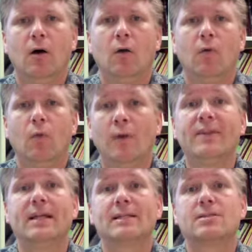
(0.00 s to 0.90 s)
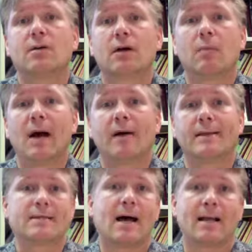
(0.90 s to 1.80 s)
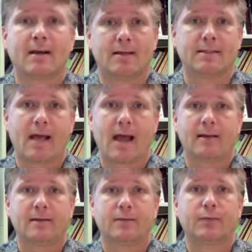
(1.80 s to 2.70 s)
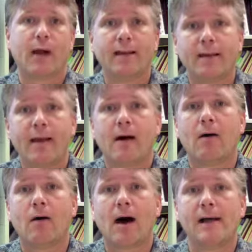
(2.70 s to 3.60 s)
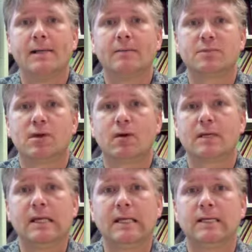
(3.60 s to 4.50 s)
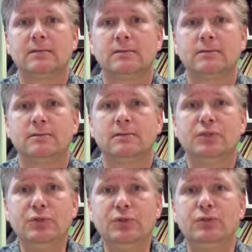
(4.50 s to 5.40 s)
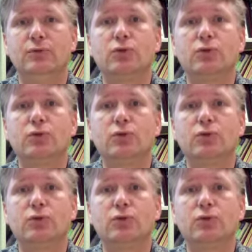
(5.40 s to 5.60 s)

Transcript: One thing let's talk about is eye contact. Right now I am talking to you looking